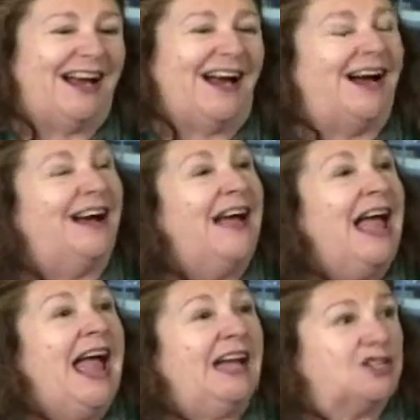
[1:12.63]
uh,
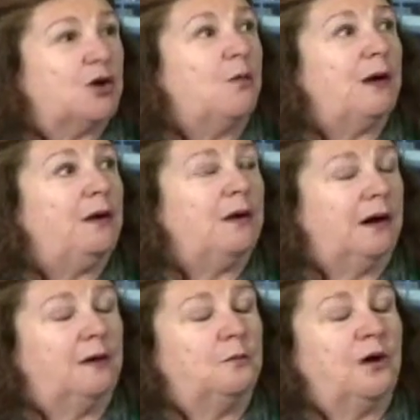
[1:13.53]
and so we
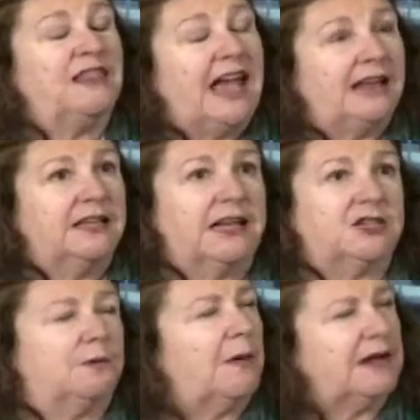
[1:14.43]
uh, won that
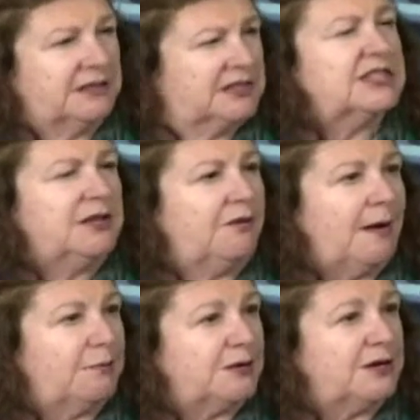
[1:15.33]
election by
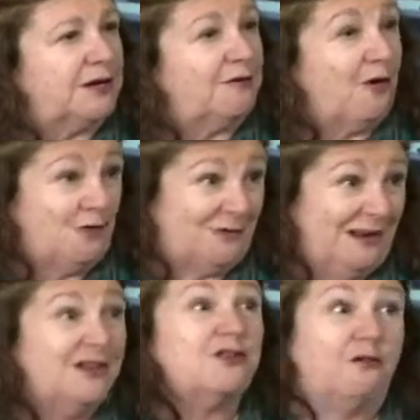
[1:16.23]
sixty-five percent of nice, the vote. Nice, so